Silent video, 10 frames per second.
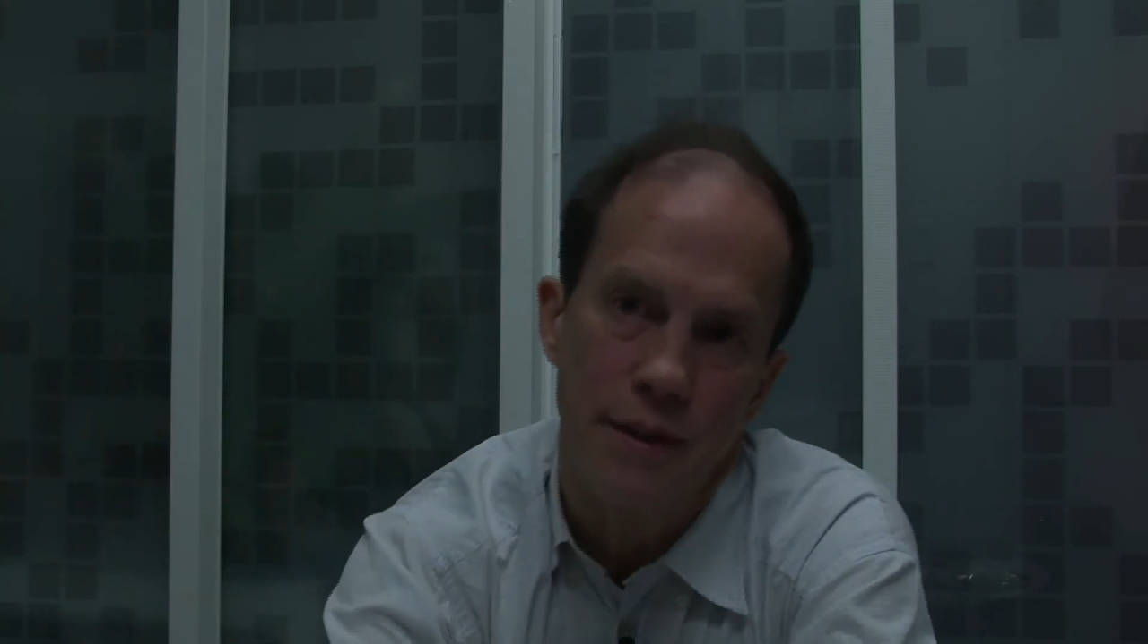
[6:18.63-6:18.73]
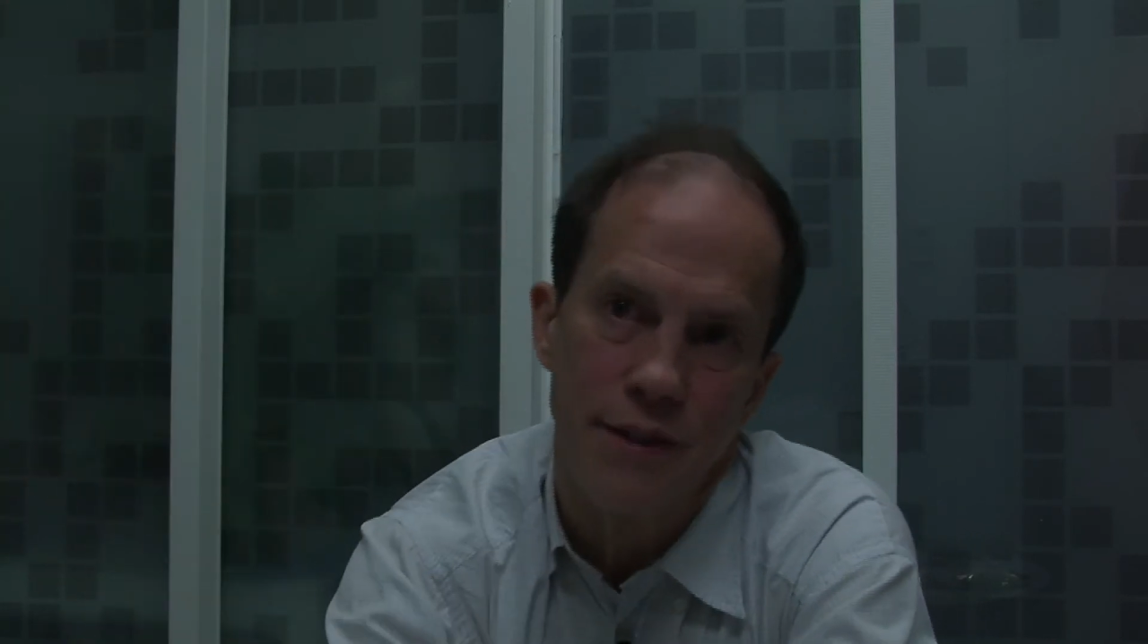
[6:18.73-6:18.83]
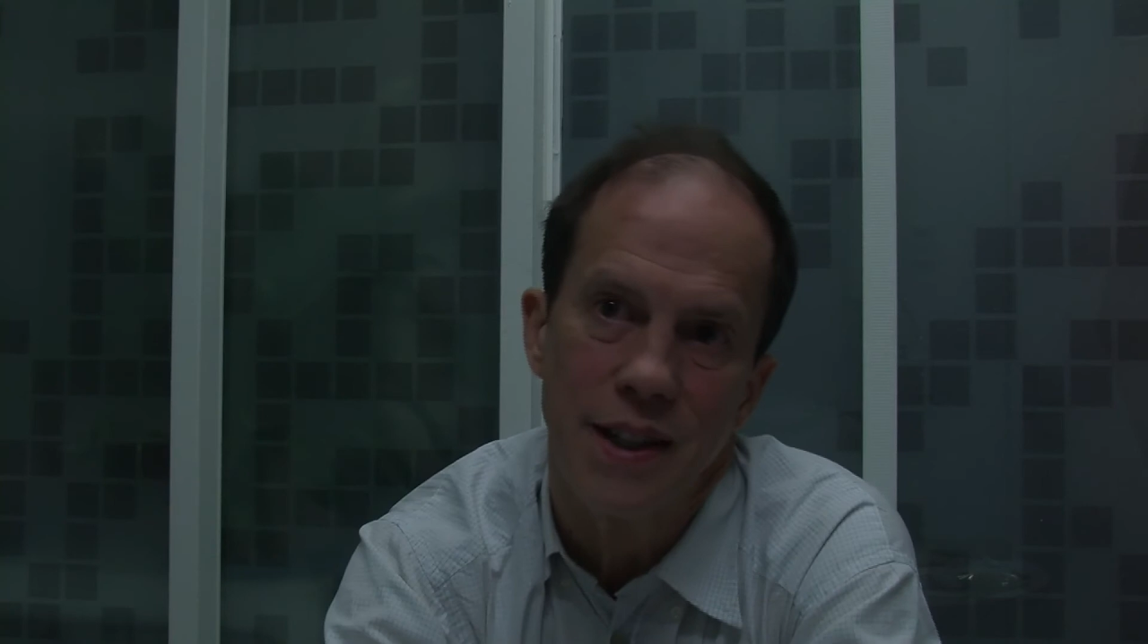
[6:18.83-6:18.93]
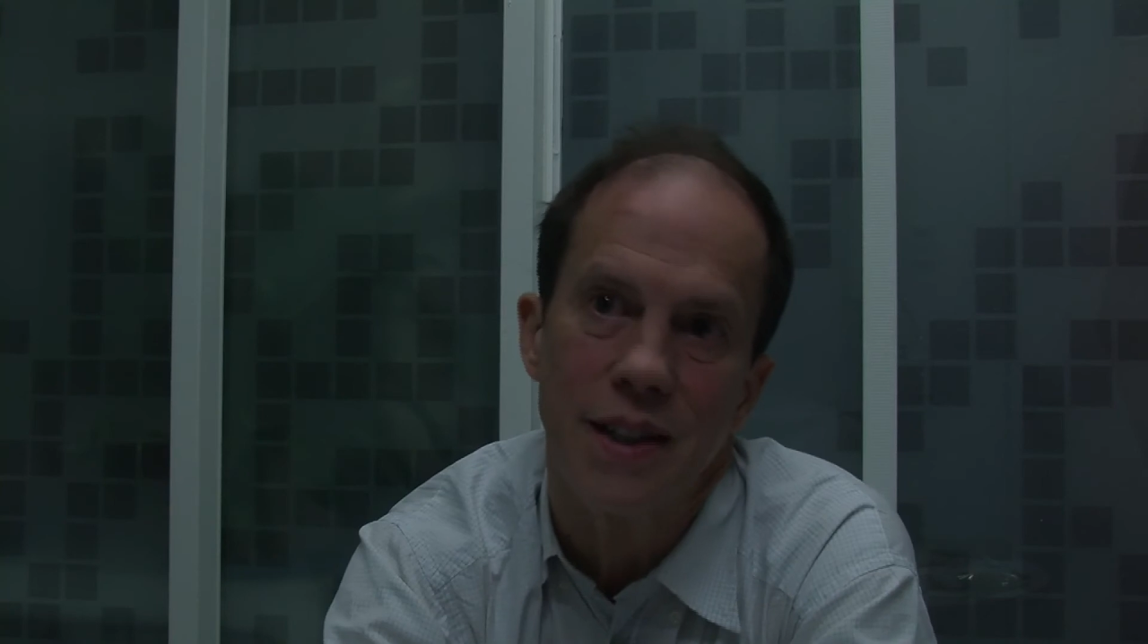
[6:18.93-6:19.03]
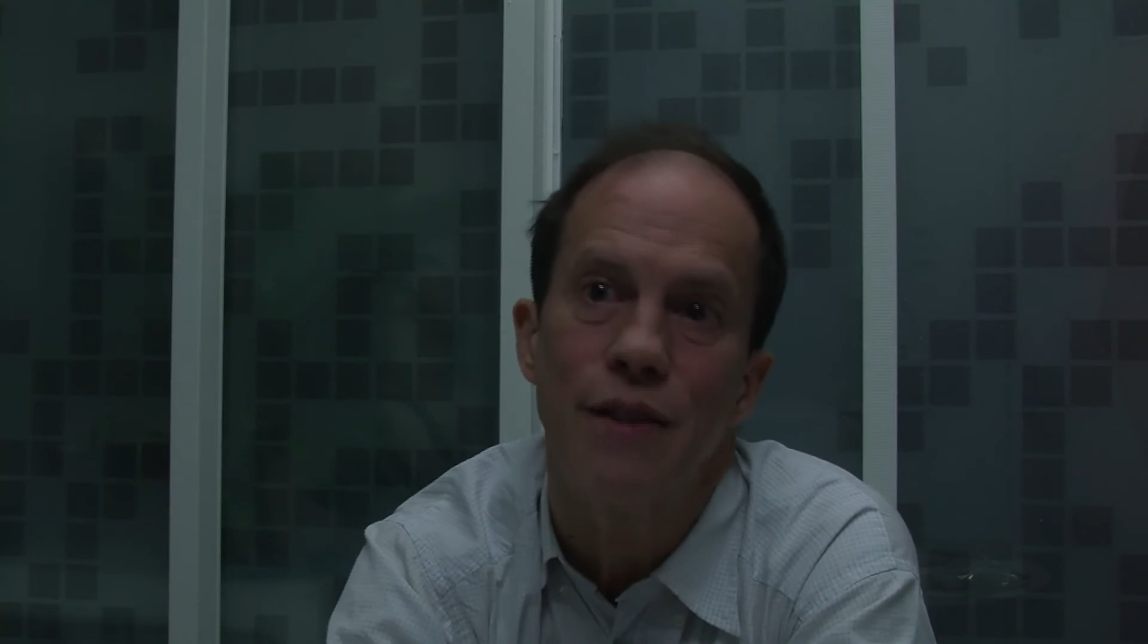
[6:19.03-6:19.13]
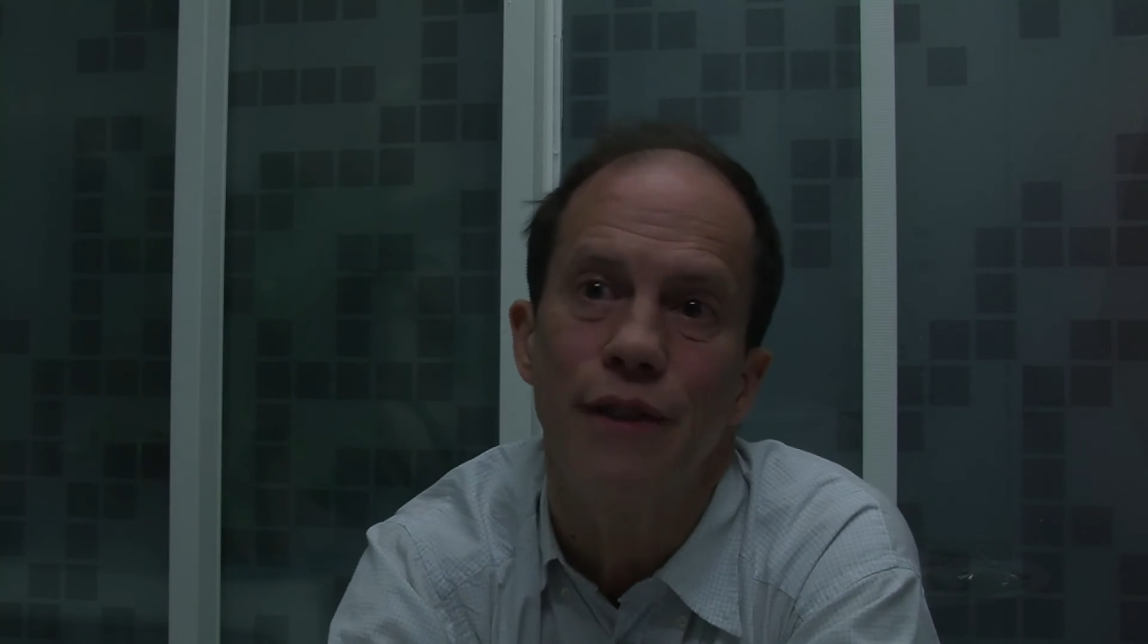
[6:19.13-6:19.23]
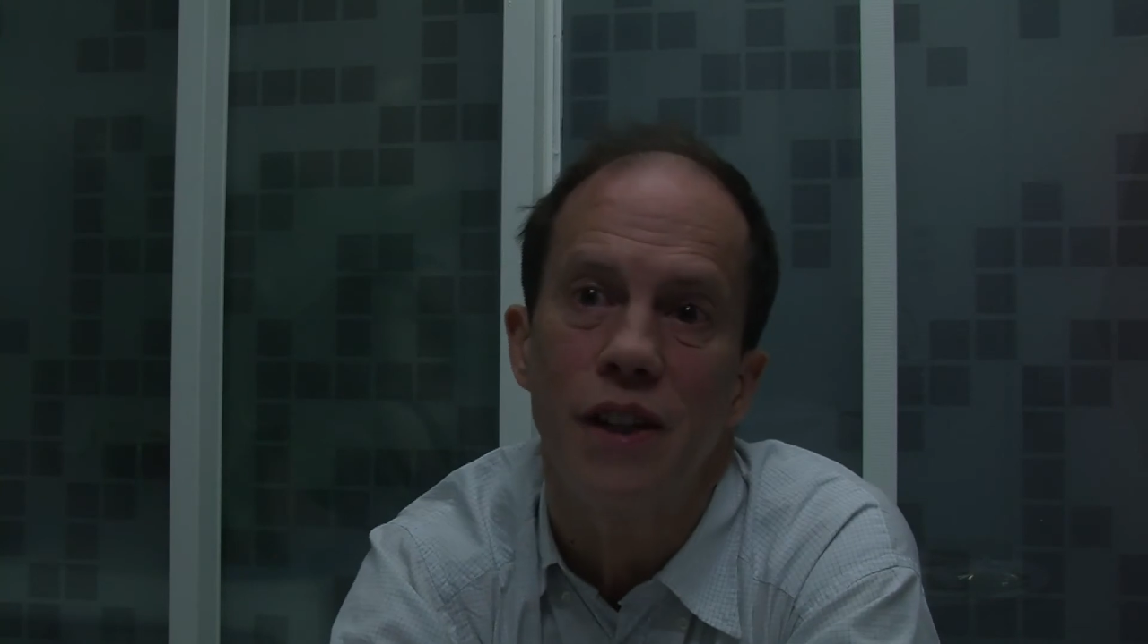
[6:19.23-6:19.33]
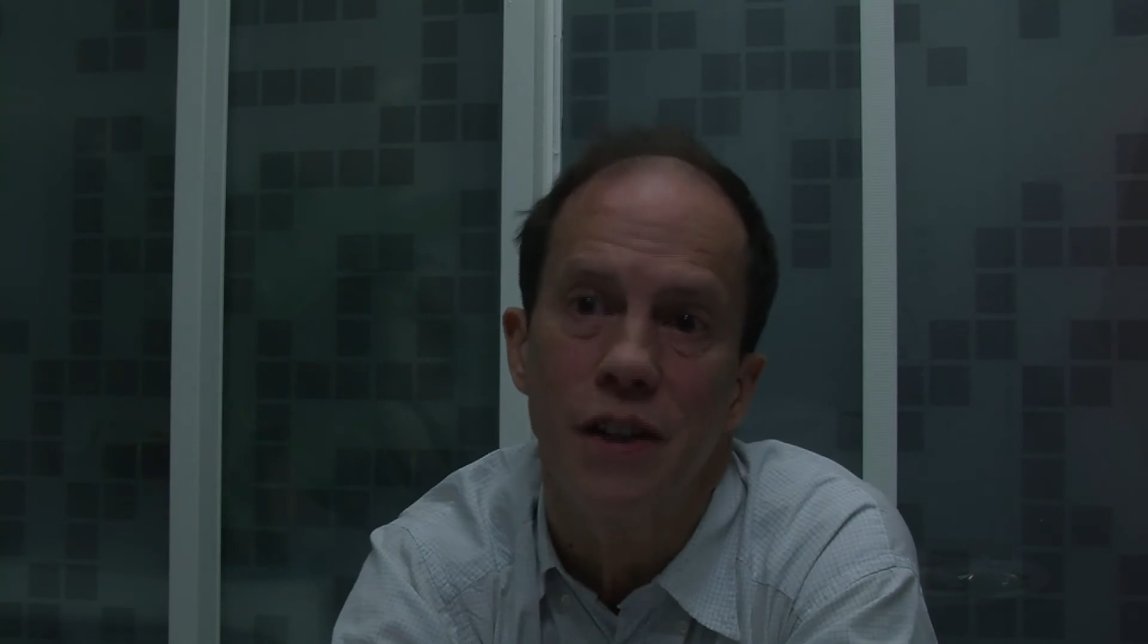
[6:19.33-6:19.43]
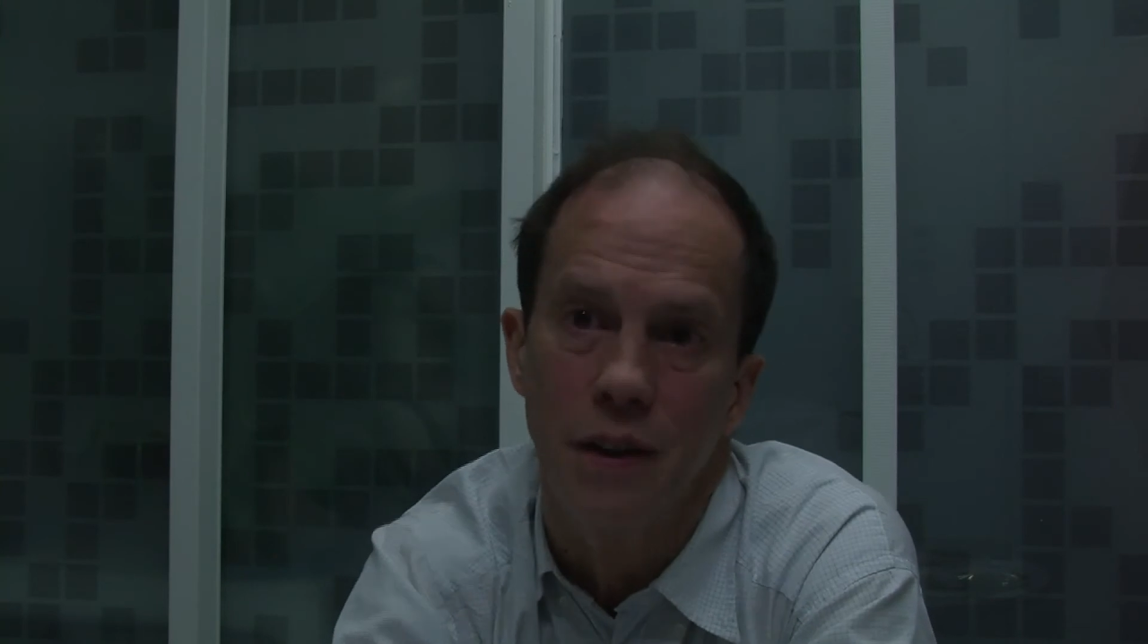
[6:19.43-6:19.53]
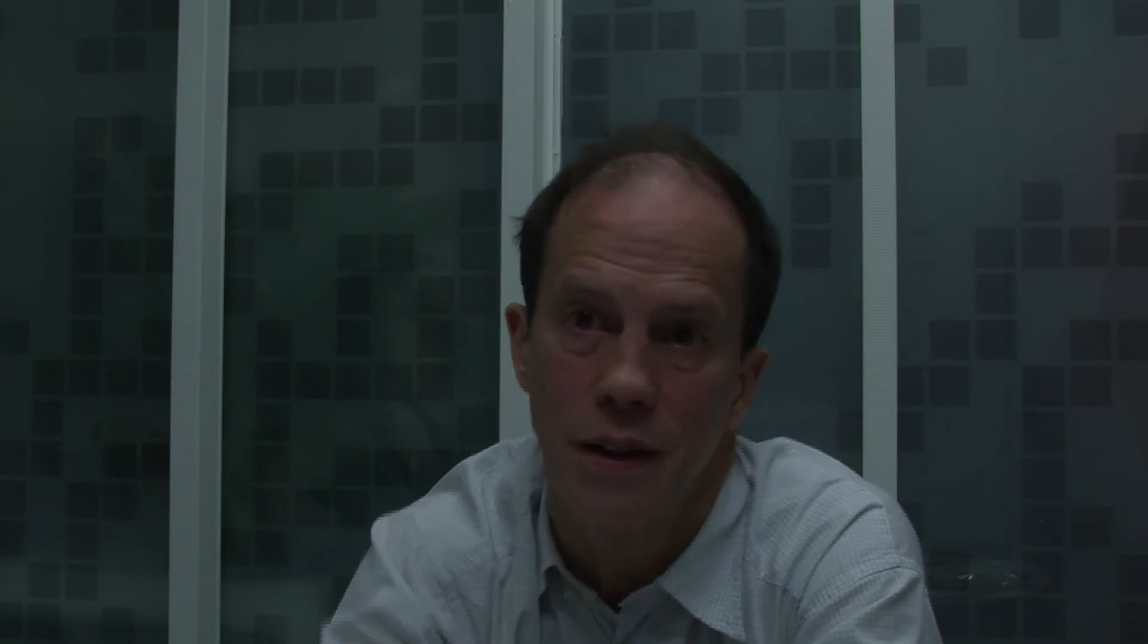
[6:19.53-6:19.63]
of science
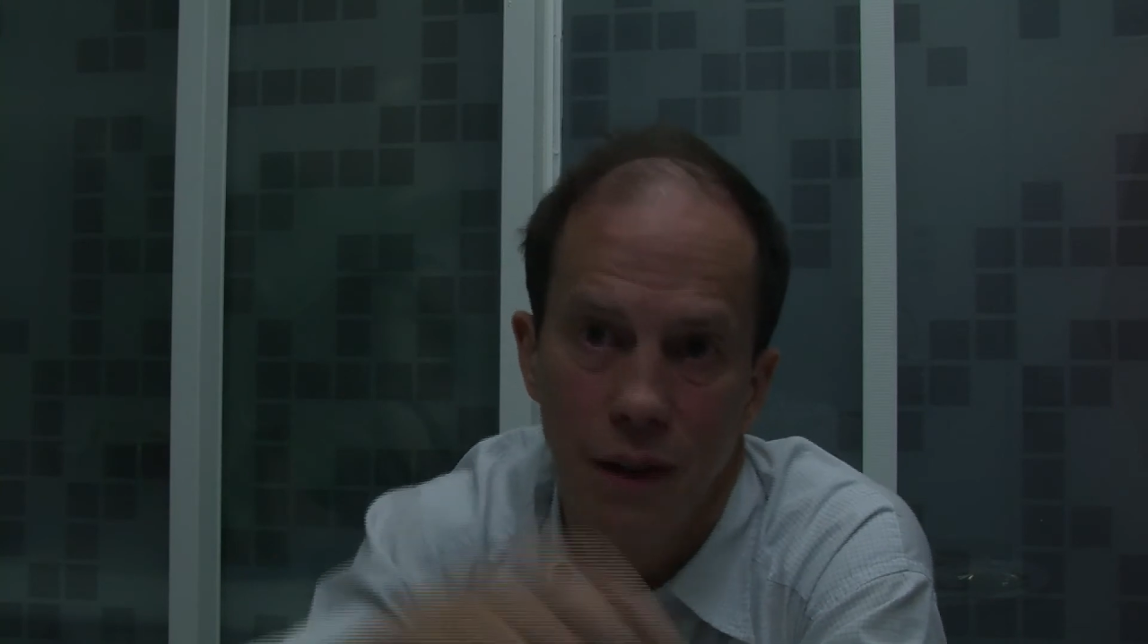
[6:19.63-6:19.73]
fiction,